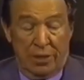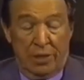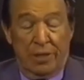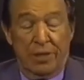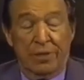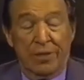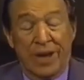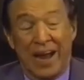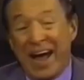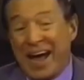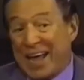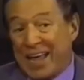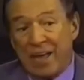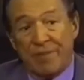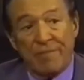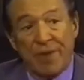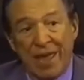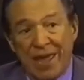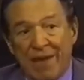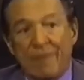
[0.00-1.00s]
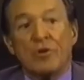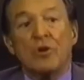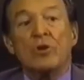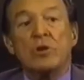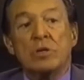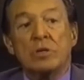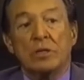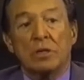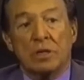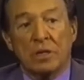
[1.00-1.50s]
that I have ever
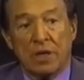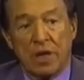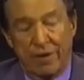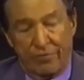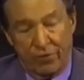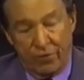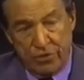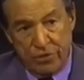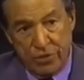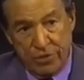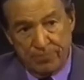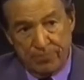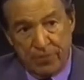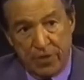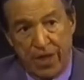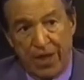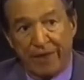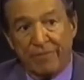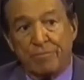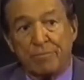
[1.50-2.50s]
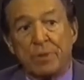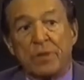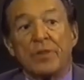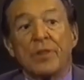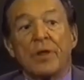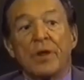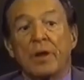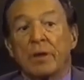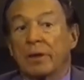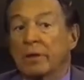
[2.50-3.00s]
covered. I've been
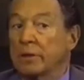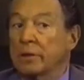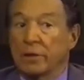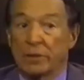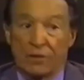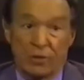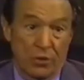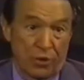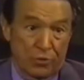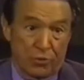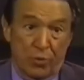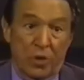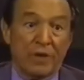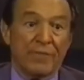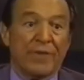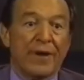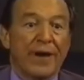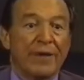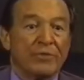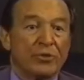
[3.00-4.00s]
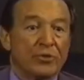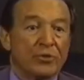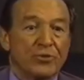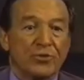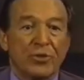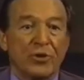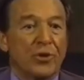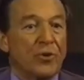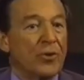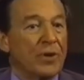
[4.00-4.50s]
there 25 years
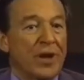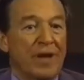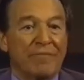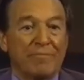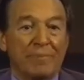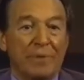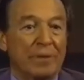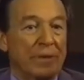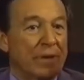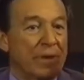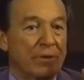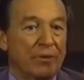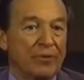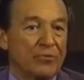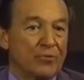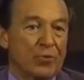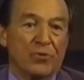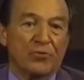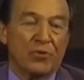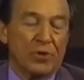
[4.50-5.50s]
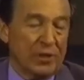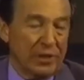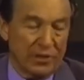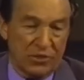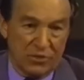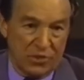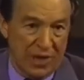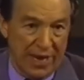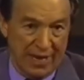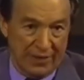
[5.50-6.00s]
ago, and I've been there as recently as
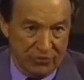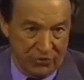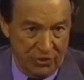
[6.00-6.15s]
last